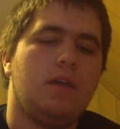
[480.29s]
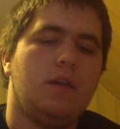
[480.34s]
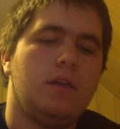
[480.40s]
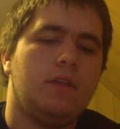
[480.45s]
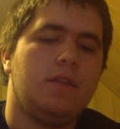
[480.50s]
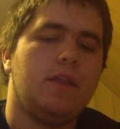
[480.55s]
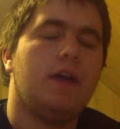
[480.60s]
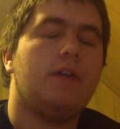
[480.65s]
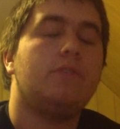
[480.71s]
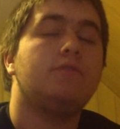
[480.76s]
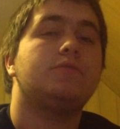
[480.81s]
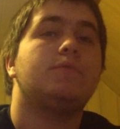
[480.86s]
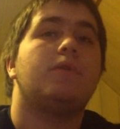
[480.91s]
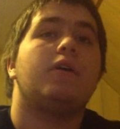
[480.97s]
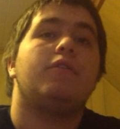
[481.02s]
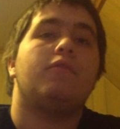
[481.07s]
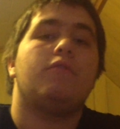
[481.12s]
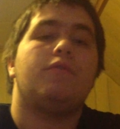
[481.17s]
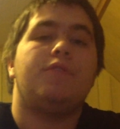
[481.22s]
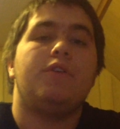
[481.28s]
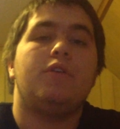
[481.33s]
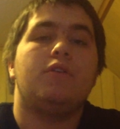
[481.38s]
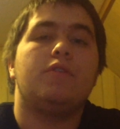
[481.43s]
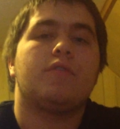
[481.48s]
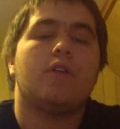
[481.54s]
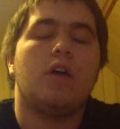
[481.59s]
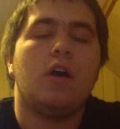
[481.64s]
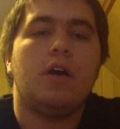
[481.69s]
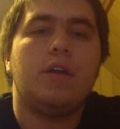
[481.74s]
That was my review
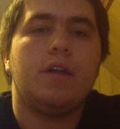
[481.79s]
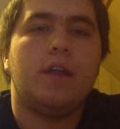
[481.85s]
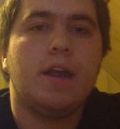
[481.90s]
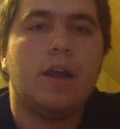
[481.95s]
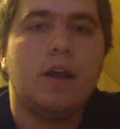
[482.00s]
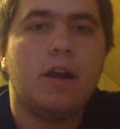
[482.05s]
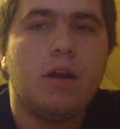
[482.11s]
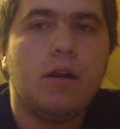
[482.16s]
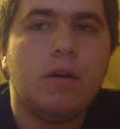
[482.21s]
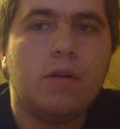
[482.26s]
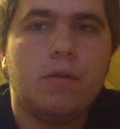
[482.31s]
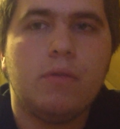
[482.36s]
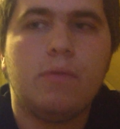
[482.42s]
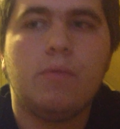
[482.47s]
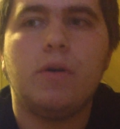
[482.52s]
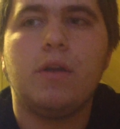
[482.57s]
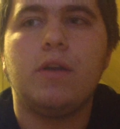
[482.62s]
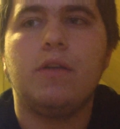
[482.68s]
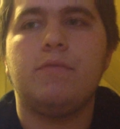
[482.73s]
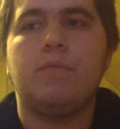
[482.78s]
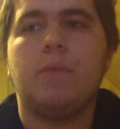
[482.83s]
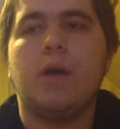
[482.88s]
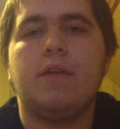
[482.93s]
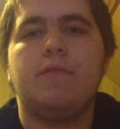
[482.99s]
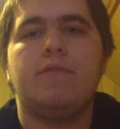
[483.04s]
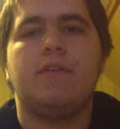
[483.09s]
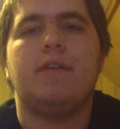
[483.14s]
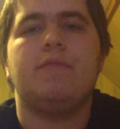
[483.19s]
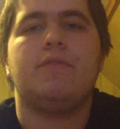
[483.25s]
of Con Air, one of my
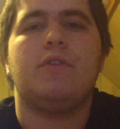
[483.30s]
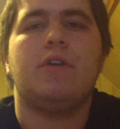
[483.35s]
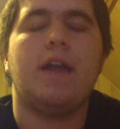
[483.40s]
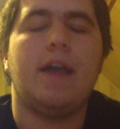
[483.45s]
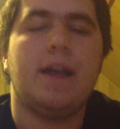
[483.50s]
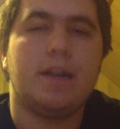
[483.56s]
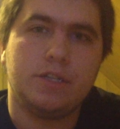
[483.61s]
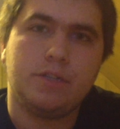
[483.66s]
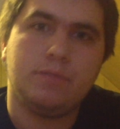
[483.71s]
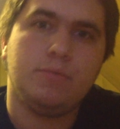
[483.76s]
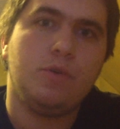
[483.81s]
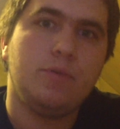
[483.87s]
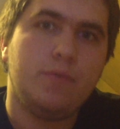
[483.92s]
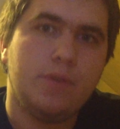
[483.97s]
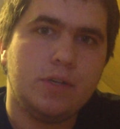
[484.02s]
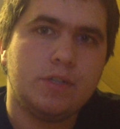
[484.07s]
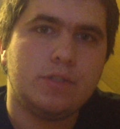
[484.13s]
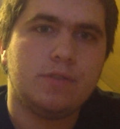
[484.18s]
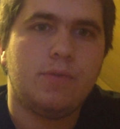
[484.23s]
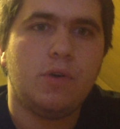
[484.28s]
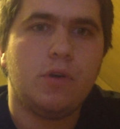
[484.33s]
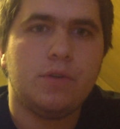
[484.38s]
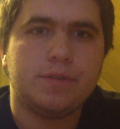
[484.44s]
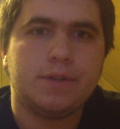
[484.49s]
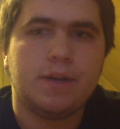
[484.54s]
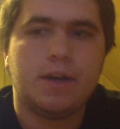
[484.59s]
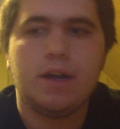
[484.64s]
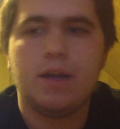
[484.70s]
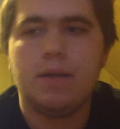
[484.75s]
favorite action movies of all
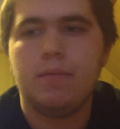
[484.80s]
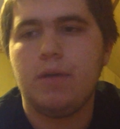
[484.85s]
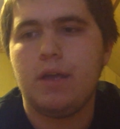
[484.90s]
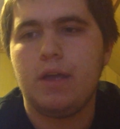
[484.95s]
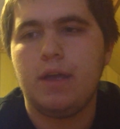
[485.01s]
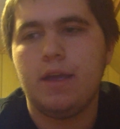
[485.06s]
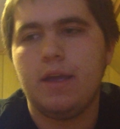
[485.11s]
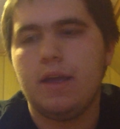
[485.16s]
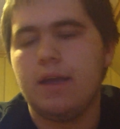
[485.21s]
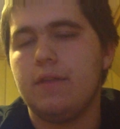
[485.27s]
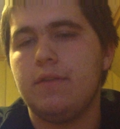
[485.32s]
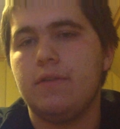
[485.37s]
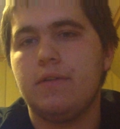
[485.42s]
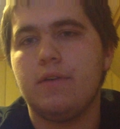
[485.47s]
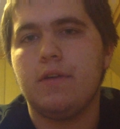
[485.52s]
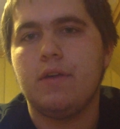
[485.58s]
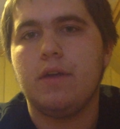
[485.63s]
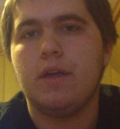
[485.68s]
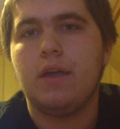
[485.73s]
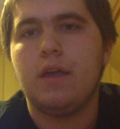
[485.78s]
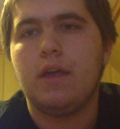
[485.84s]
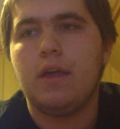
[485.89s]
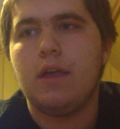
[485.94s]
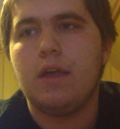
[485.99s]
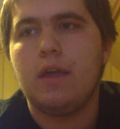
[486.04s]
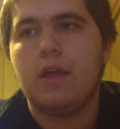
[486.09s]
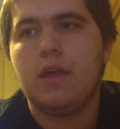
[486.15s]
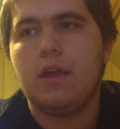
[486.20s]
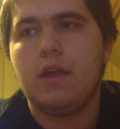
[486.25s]
time, and
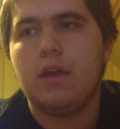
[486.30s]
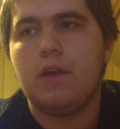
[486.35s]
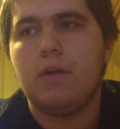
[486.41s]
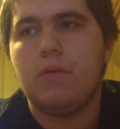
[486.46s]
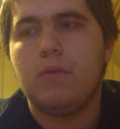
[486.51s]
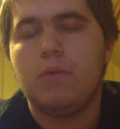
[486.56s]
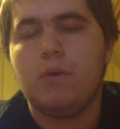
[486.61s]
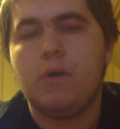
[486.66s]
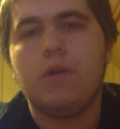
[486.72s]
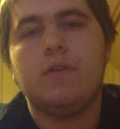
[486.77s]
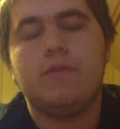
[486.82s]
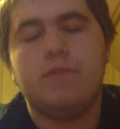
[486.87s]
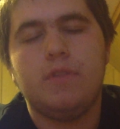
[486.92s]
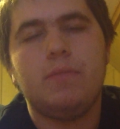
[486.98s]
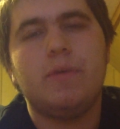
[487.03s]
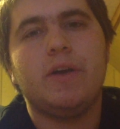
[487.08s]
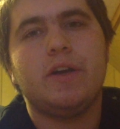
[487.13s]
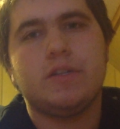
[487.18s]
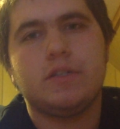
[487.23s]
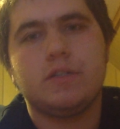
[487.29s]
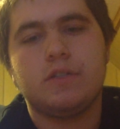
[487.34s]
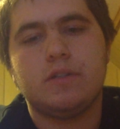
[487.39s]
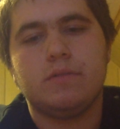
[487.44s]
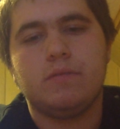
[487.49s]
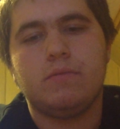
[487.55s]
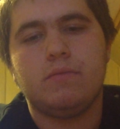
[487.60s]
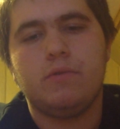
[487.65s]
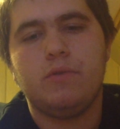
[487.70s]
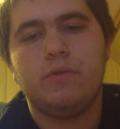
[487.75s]
one of the best
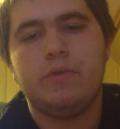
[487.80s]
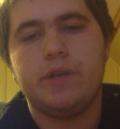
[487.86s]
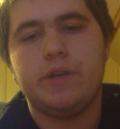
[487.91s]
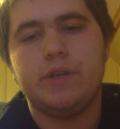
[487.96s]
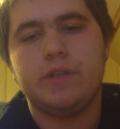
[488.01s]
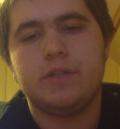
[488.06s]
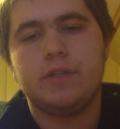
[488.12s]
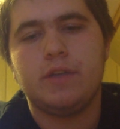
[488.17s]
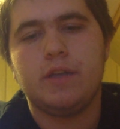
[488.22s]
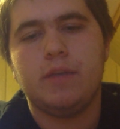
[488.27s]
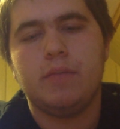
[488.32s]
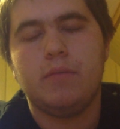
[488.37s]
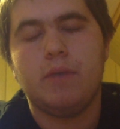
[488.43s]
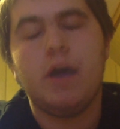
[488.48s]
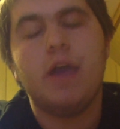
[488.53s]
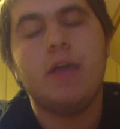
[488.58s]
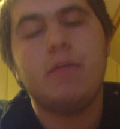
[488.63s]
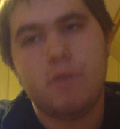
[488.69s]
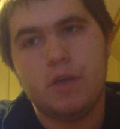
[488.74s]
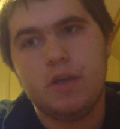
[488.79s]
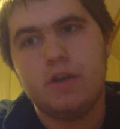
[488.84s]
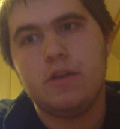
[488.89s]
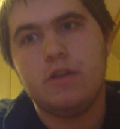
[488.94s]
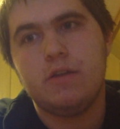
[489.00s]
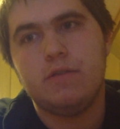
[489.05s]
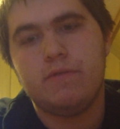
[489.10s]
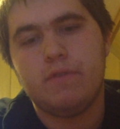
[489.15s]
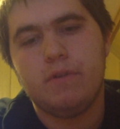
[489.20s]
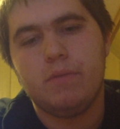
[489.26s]
movies, in my
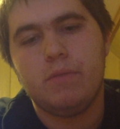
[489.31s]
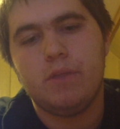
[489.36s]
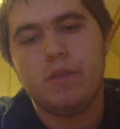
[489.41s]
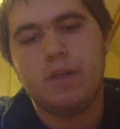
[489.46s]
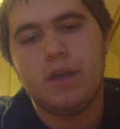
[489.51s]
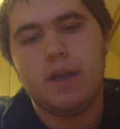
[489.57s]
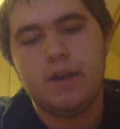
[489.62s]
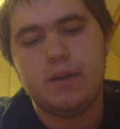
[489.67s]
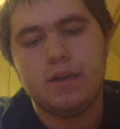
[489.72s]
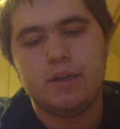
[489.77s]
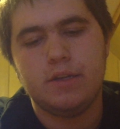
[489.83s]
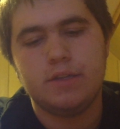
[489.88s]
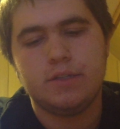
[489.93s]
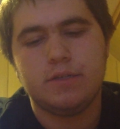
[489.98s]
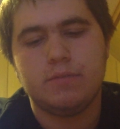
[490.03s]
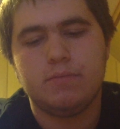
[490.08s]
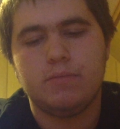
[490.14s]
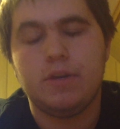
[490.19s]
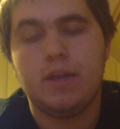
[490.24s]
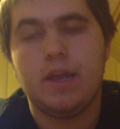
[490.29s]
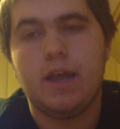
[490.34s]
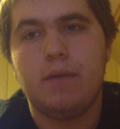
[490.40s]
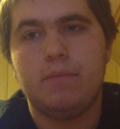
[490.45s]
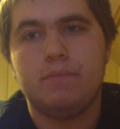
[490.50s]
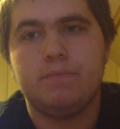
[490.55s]
opinion, from the 90s. But yeah.